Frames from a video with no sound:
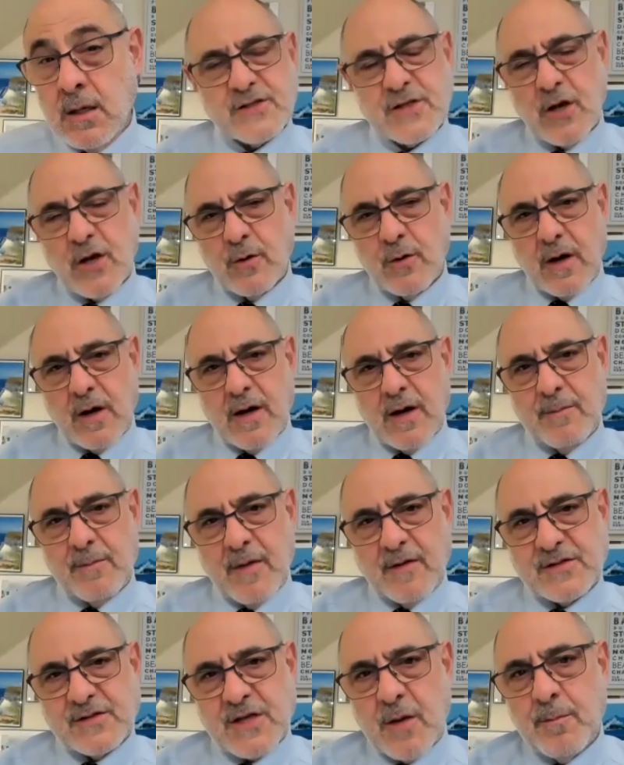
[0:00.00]
So uh,
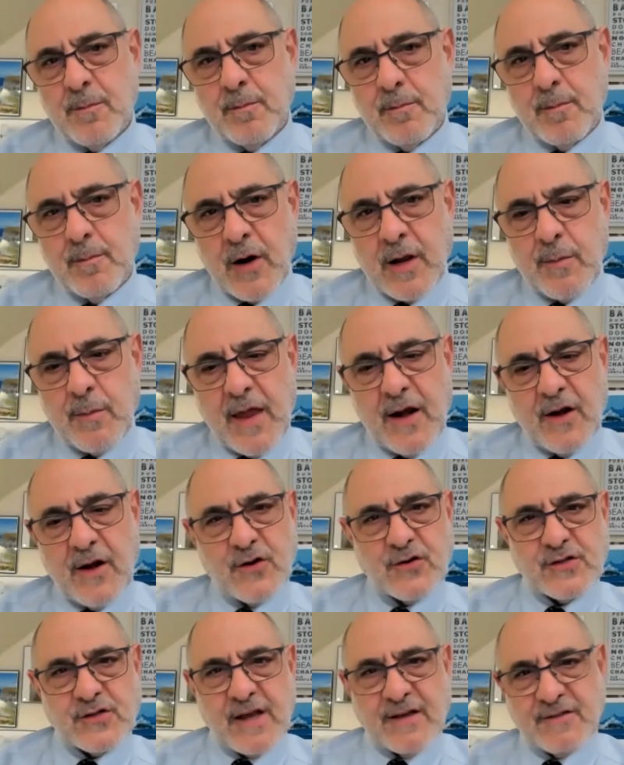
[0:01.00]
some money
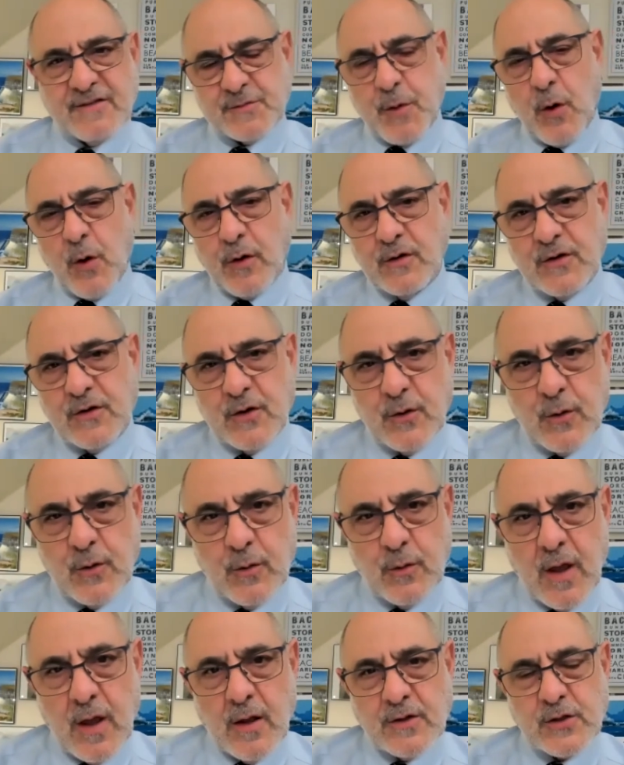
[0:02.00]
managers I've spoken
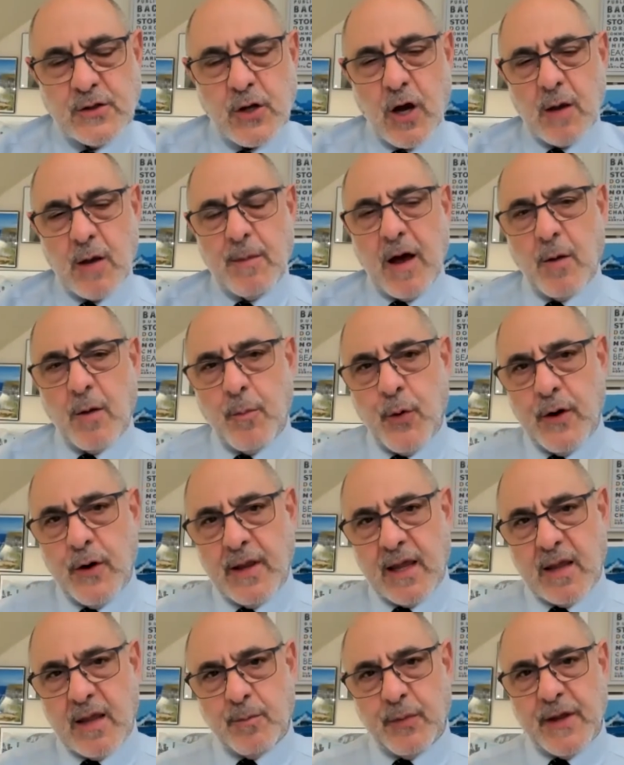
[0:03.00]
to talk about
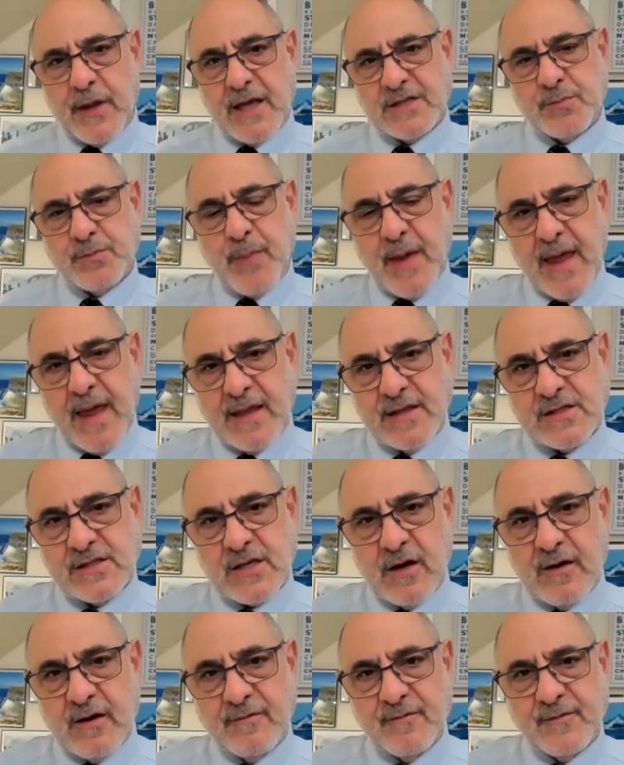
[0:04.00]
putting in place bands
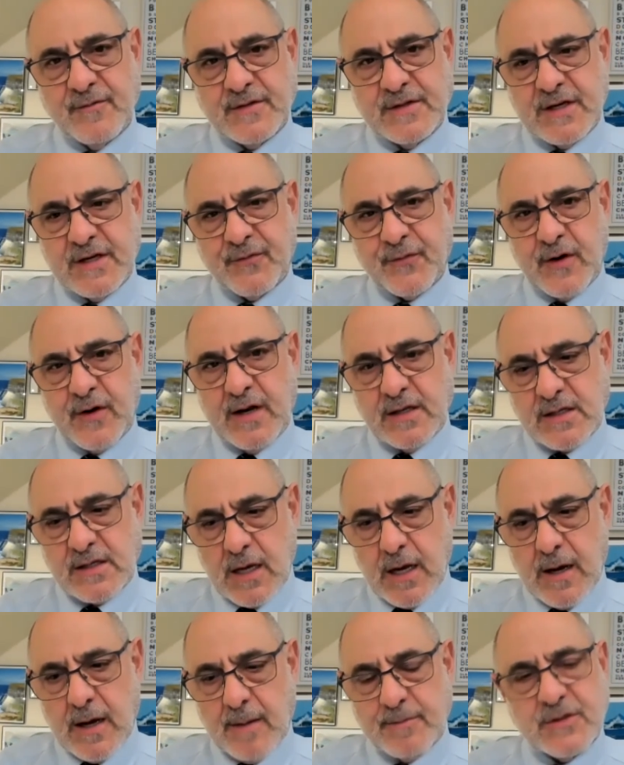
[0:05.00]
of different
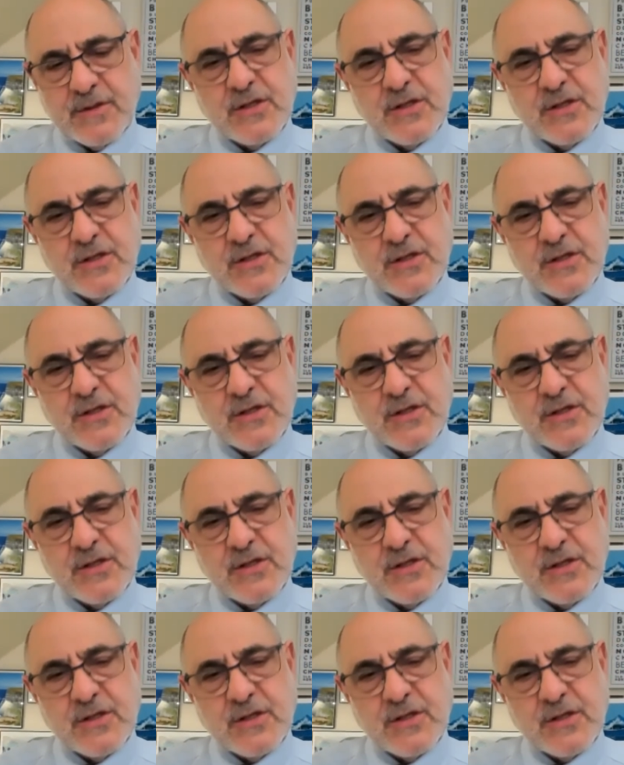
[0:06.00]
um,